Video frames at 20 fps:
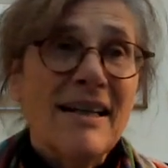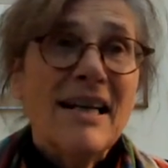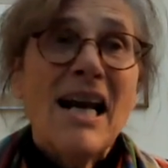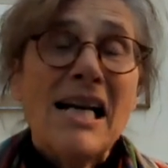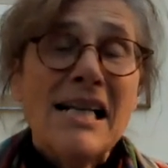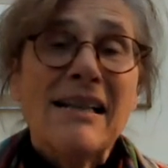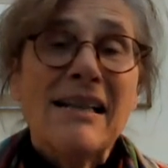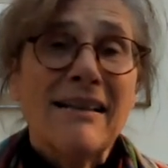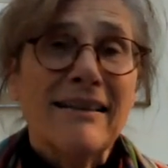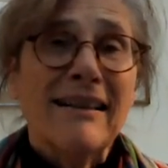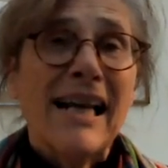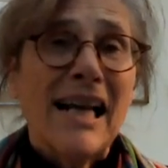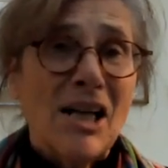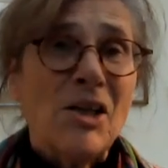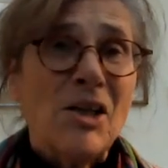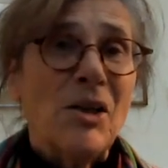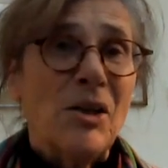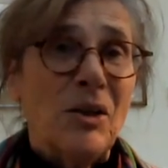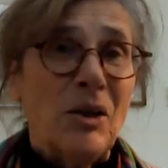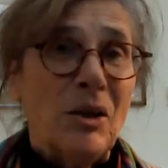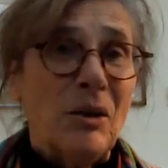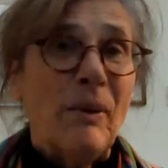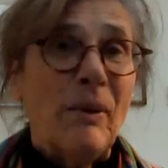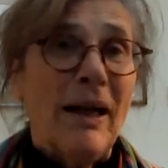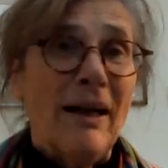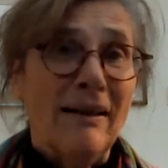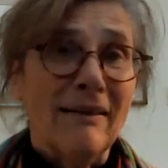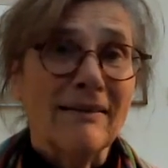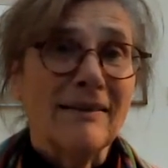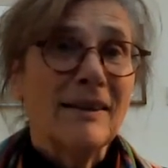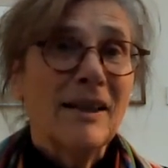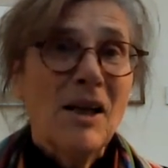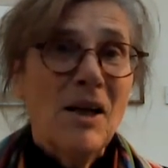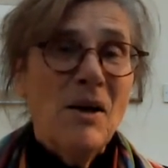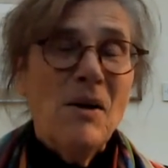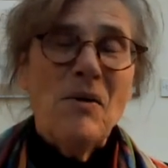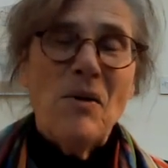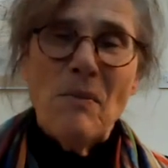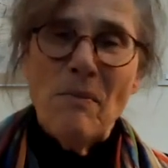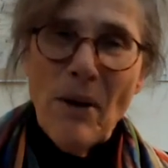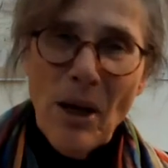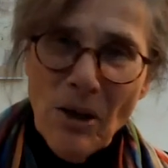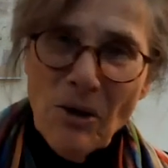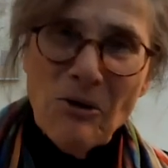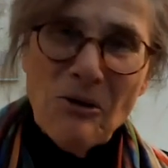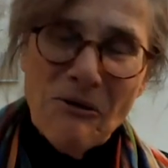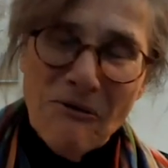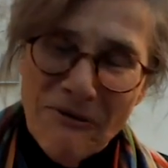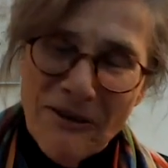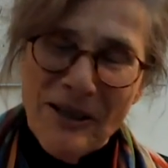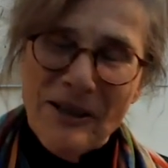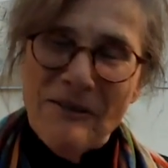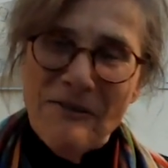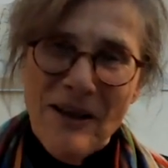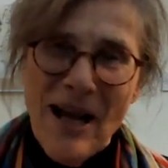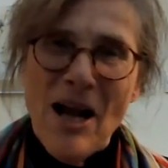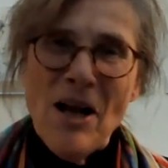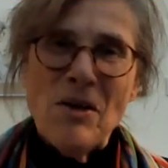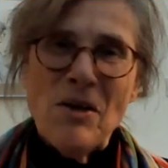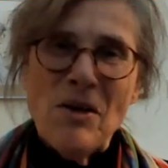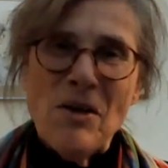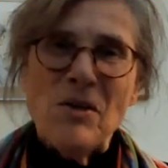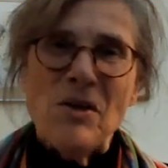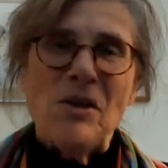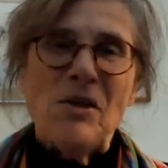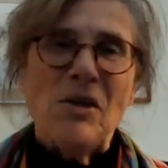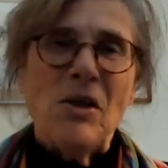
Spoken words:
nice collection about the biography of houses.